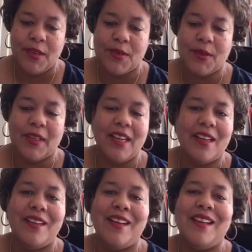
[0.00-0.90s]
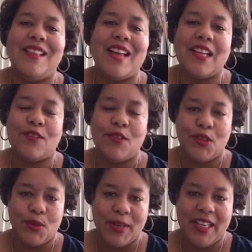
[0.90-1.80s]
So again, thanks for
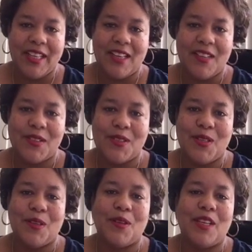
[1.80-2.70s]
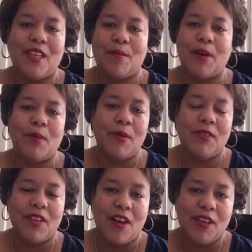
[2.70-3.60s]
joining us. Think about what
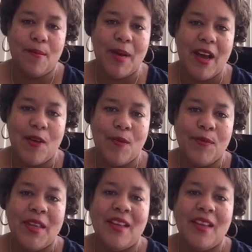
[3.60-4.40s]
we've talked about.